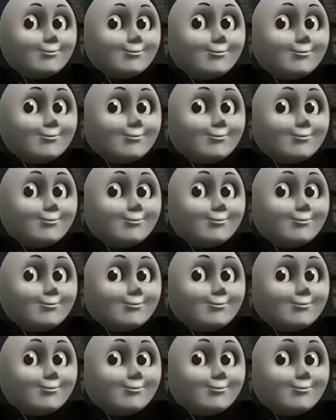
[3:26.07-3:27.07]

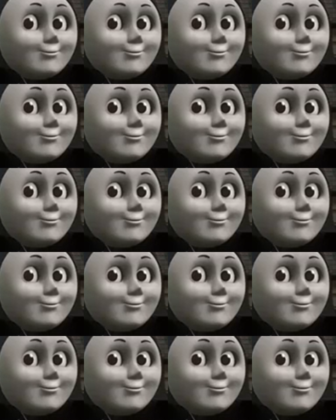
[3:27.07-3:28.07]

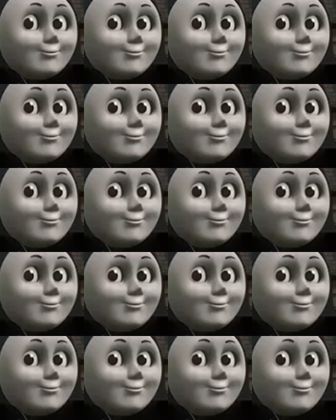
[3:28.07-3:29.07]

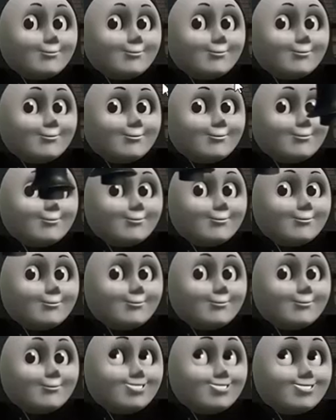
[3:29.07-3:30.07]

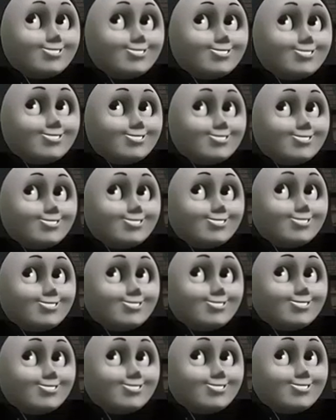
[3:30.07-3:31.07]

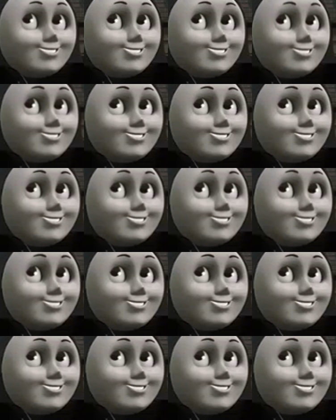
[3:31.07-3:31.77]
[no speech]